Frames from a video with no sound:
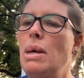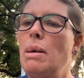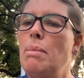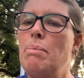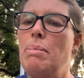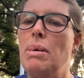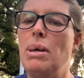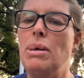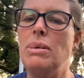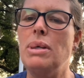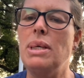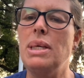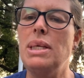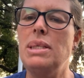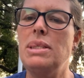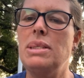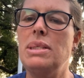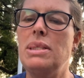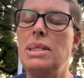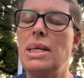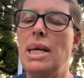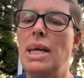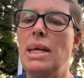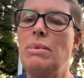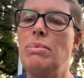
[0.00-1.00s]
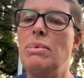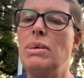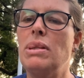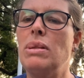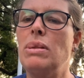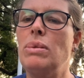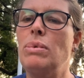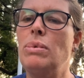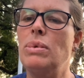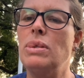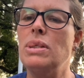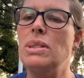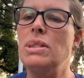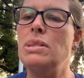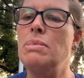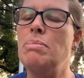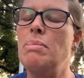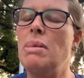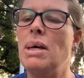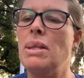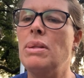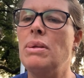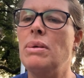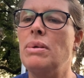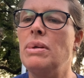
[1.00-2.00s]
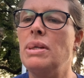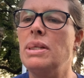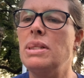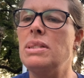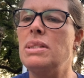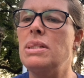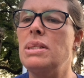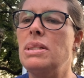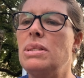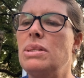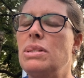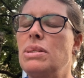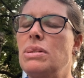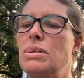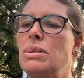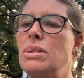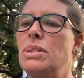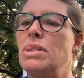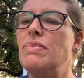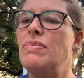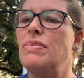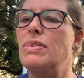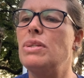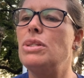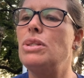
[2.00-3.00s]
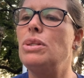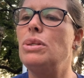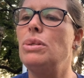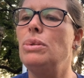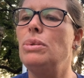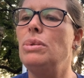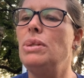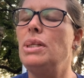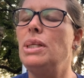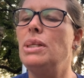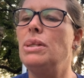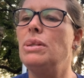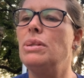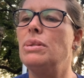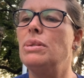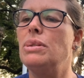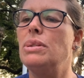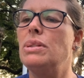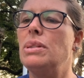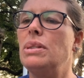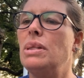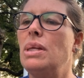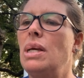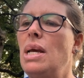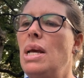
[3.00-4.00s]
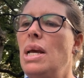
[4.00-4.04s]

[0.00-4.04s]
Belkey stayed with Lourdes' mother and sisters for 2 years.